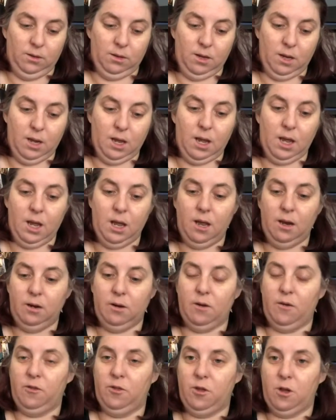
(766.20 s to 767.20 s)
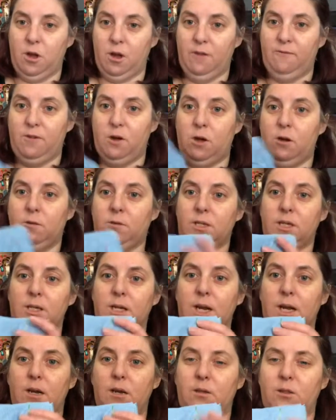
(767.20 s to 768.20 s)
And I've
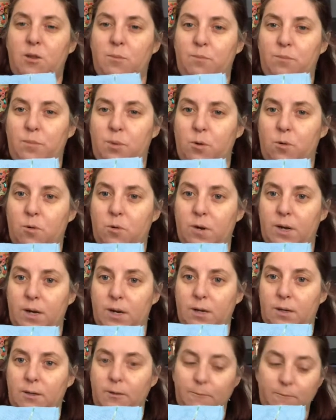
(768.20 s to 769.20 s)
alternated the border